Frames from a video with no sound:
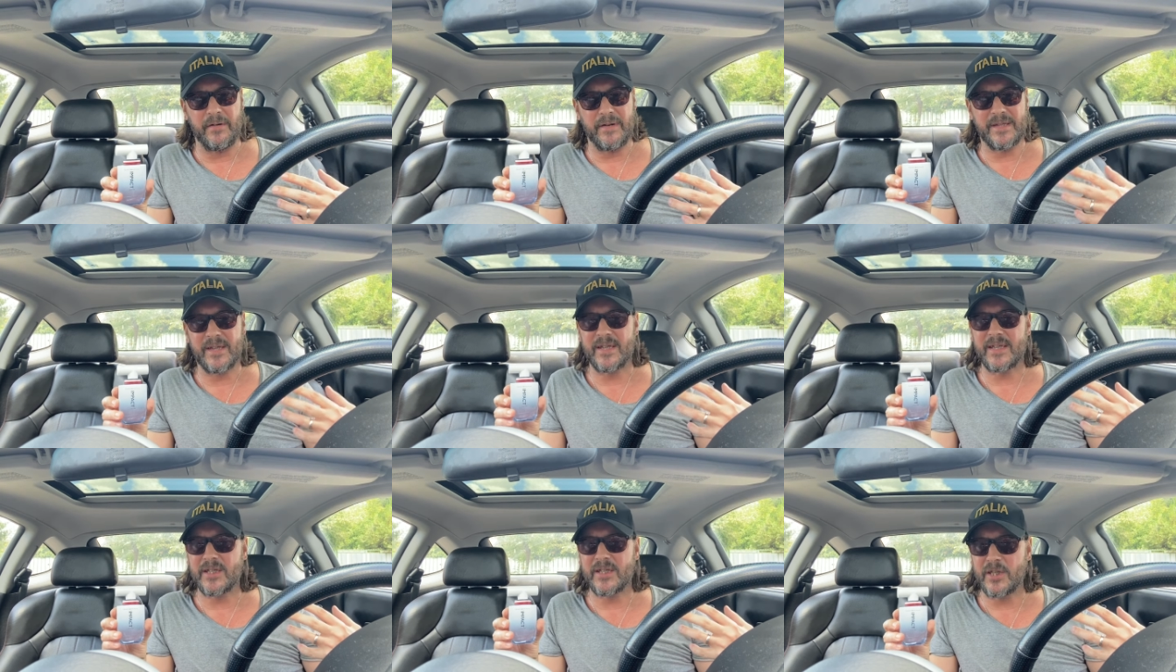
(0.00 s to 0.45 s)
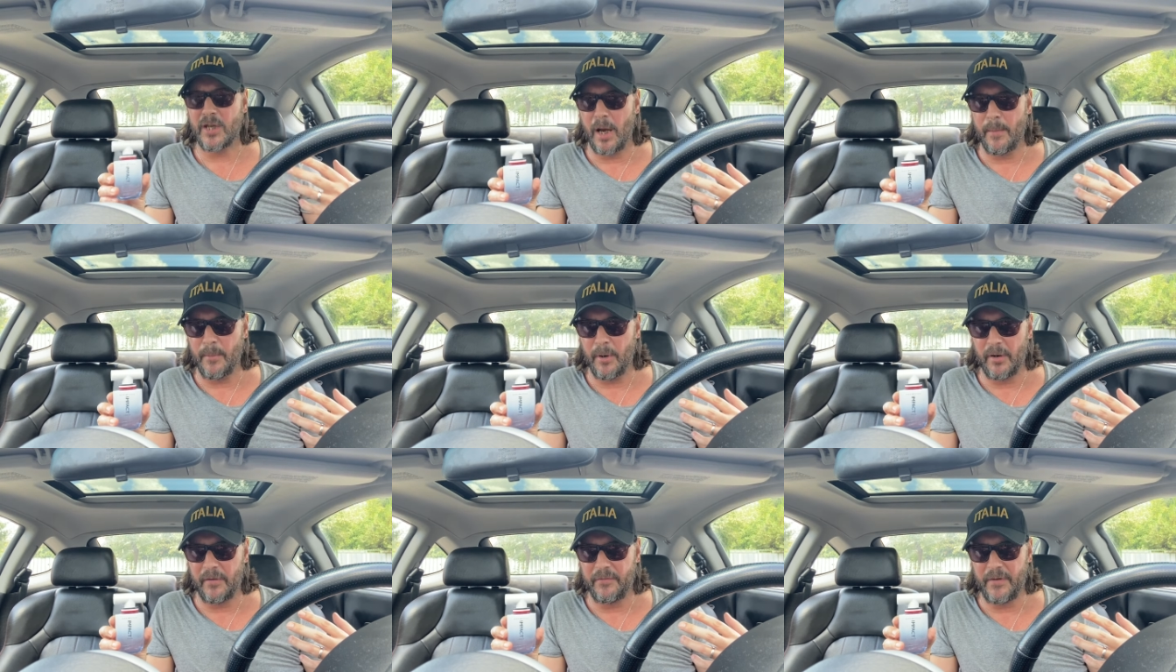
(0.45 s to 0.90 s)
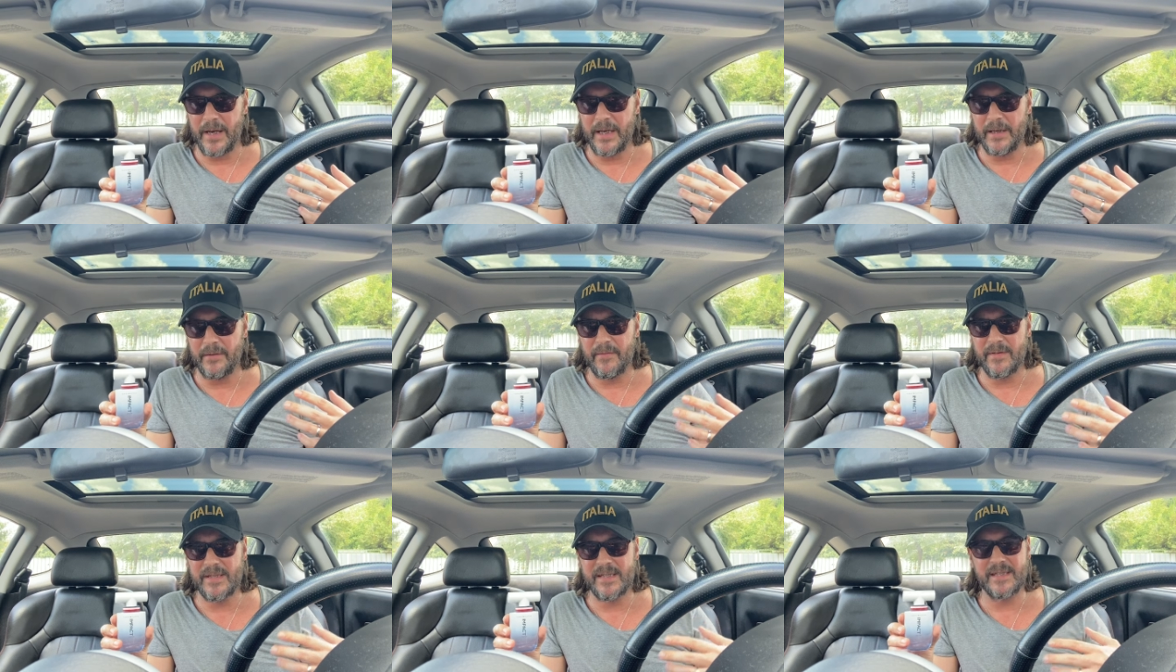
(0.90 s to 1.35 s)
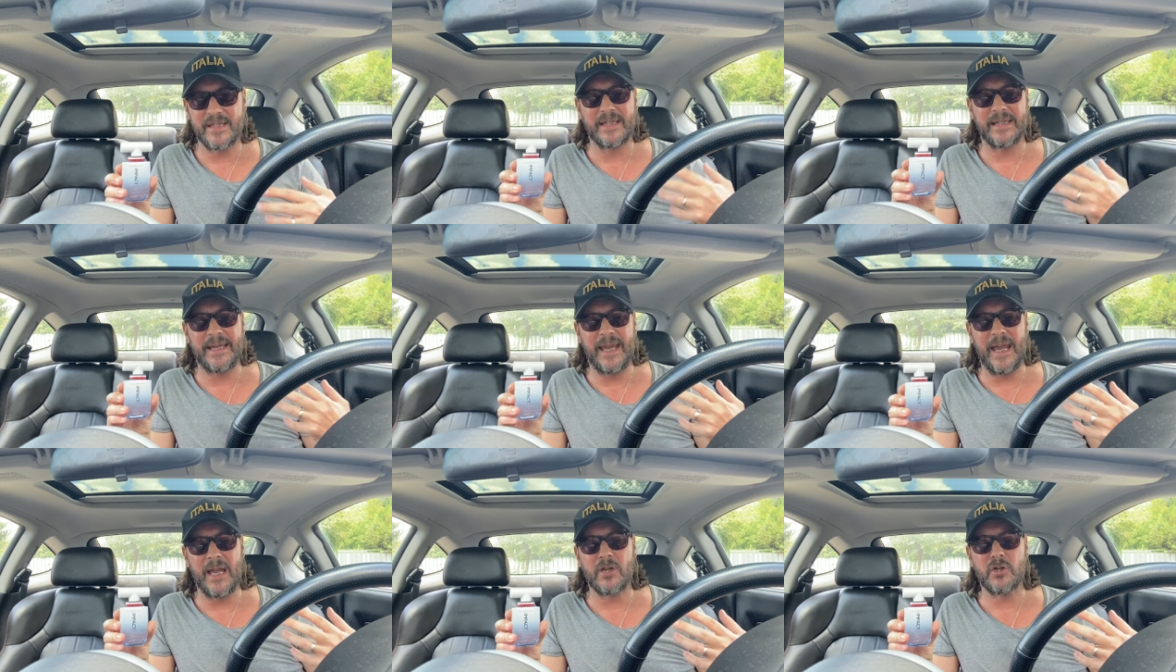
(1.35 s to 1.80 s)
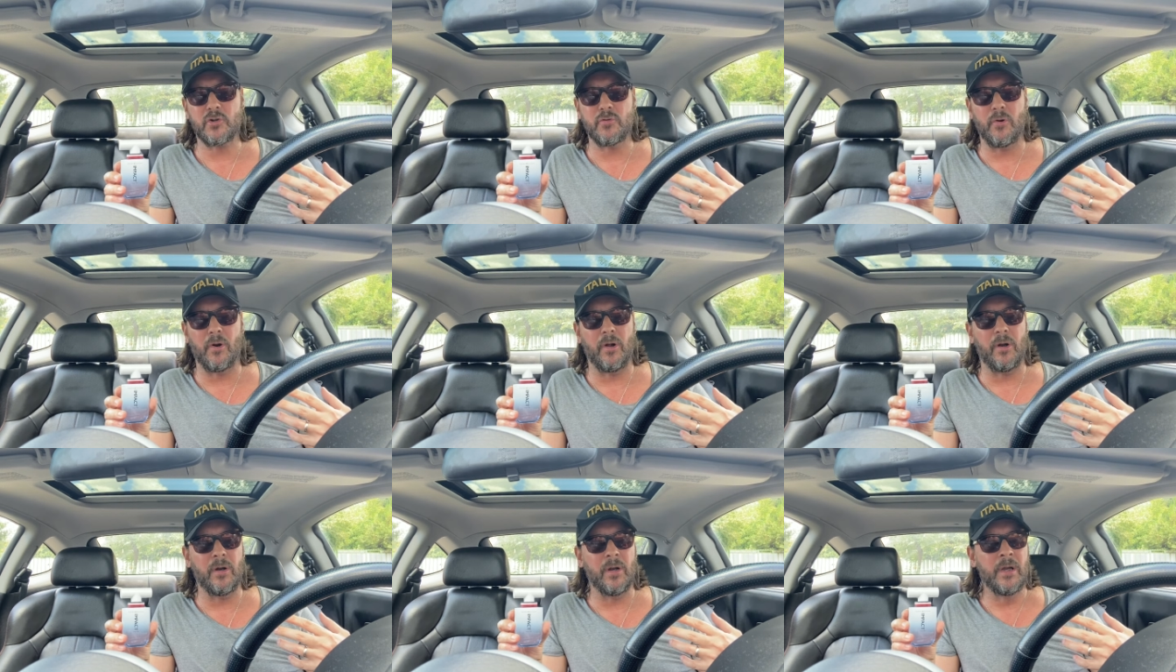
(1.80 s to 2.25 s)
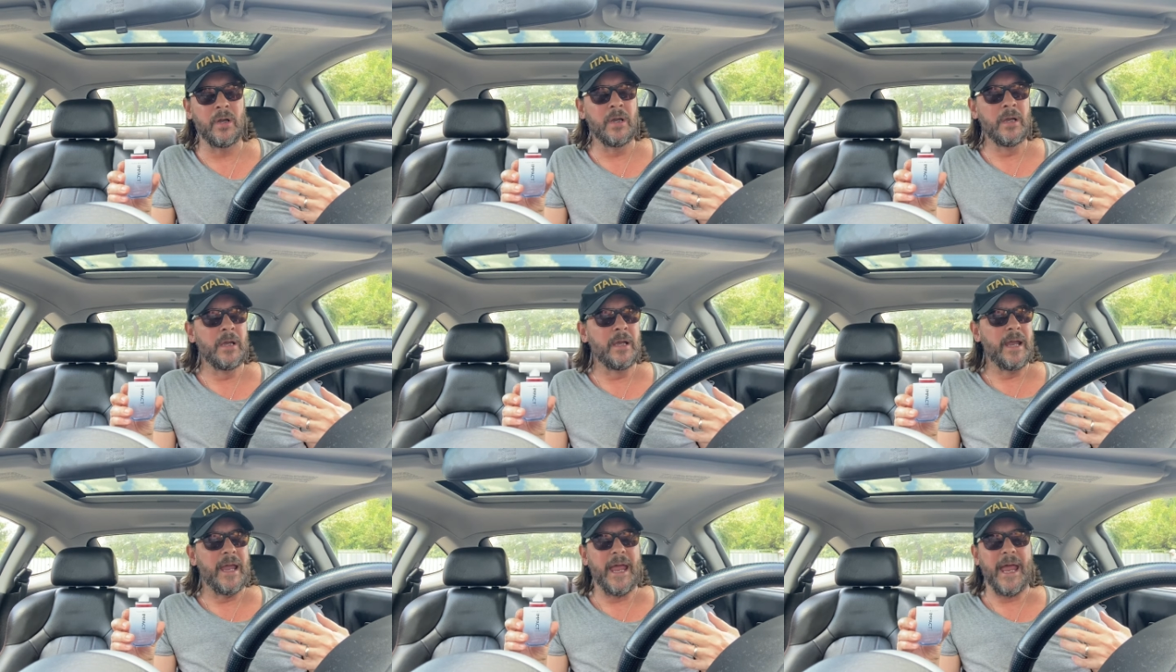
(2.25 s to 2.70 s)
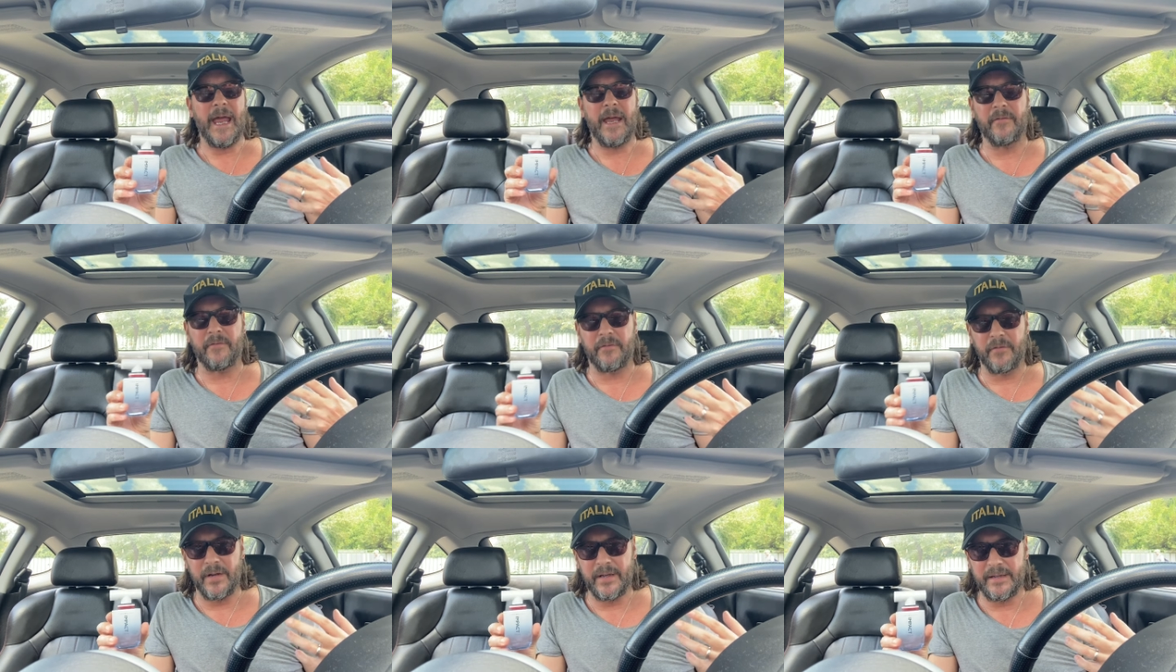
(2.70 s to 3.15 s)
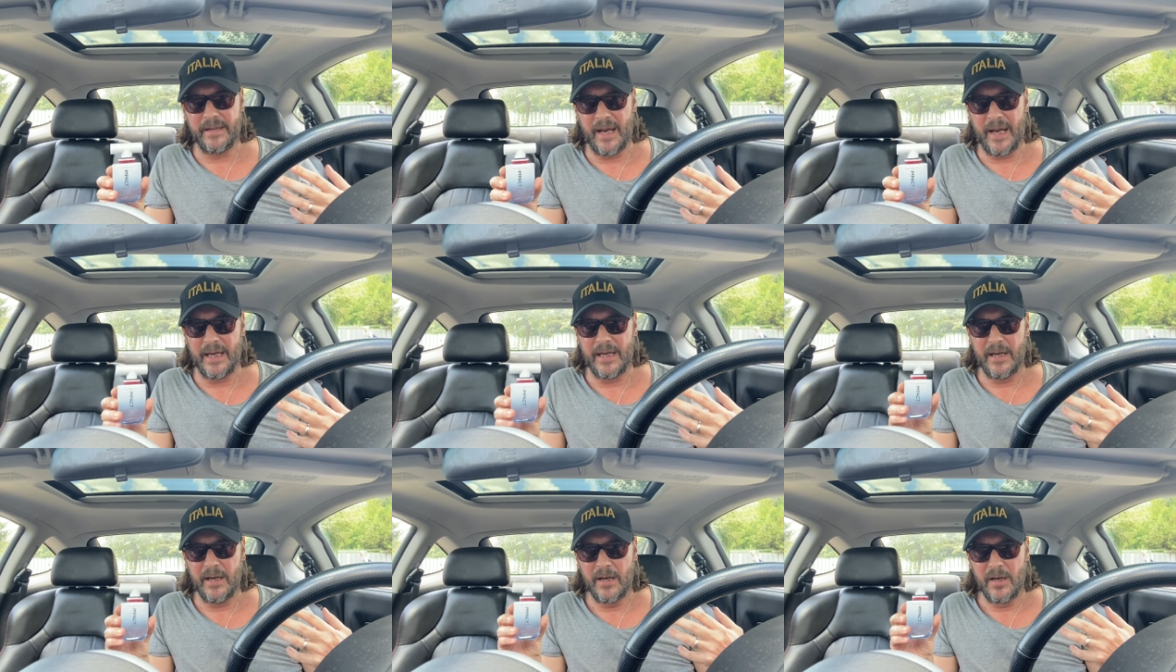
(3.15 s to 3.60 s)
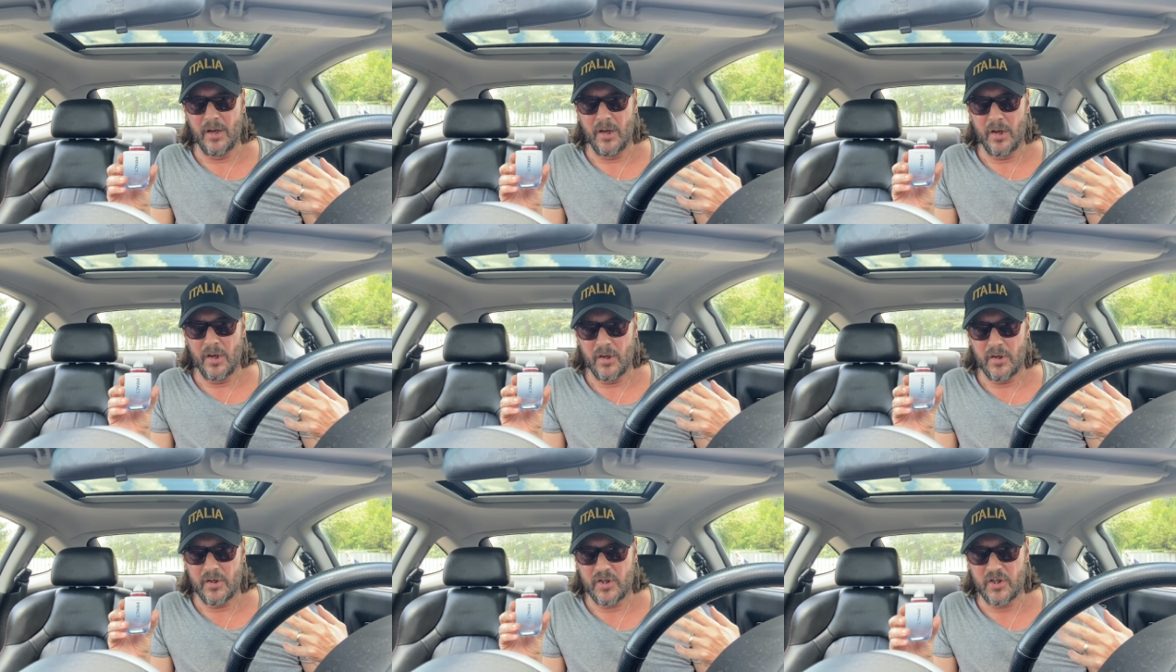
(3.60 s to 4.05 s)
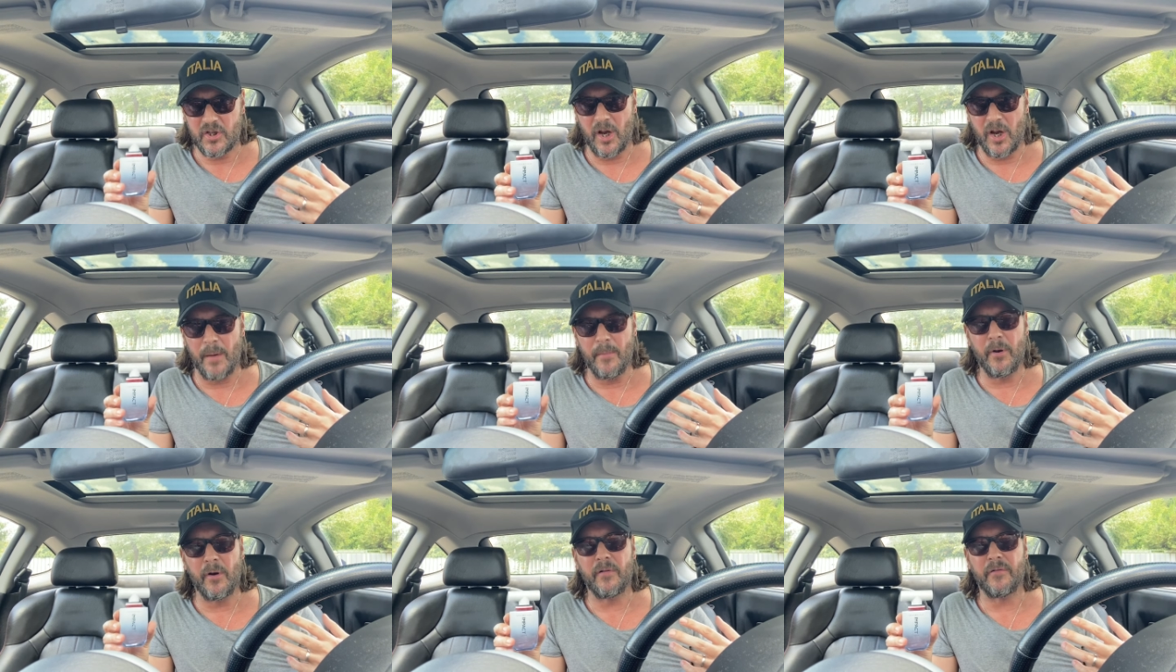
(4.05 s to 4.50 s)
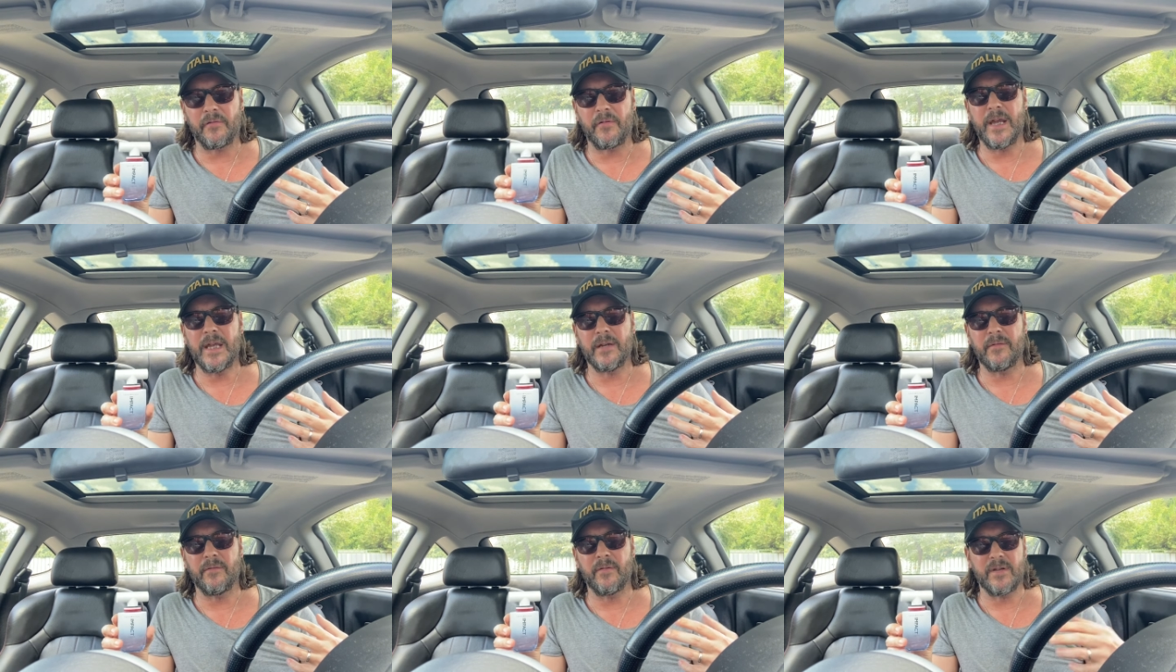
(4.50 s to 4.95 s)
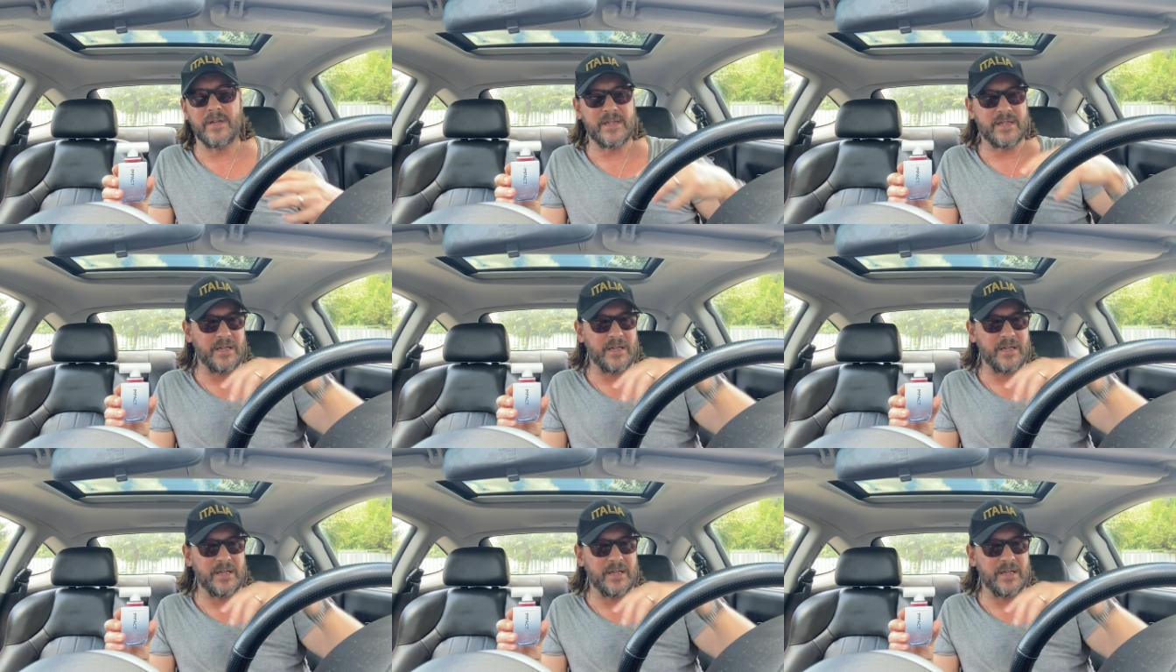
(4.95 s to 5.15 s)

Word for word: It's a summer fragrance. It's a casual, everyday summer fragrance.